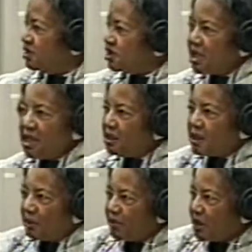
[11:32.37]
seeing.
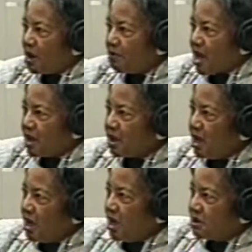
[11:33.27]
They become like
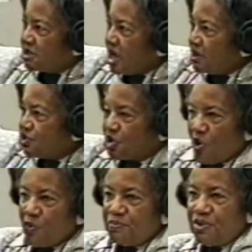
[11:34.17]

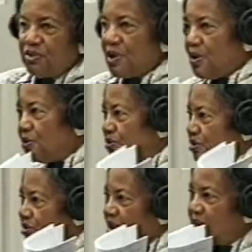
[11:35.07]
telescopes, you know,
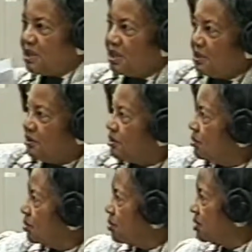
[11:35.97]
you can
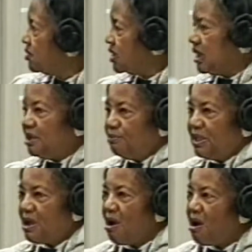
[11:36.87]
do and see
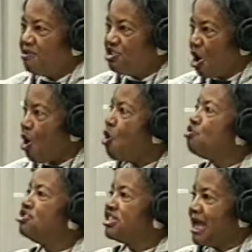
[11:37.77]
beyond your
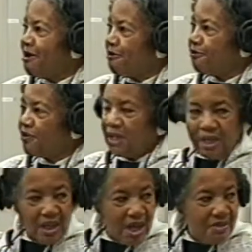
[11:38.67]
own self.
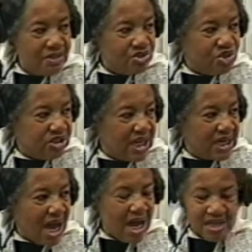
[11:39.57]
And the slit
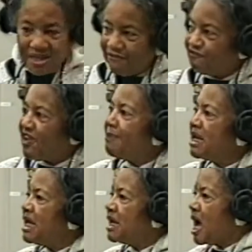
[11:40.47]
eyes are
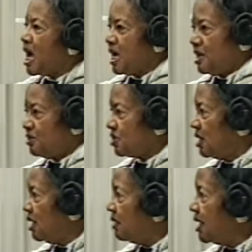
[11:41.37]
feminine eyes.
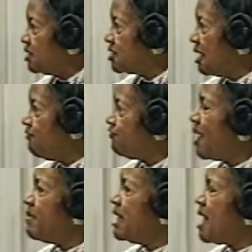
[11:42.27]
They say
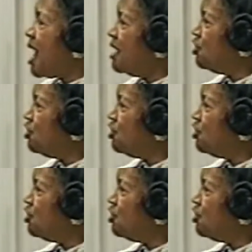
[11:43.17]
feminine eyes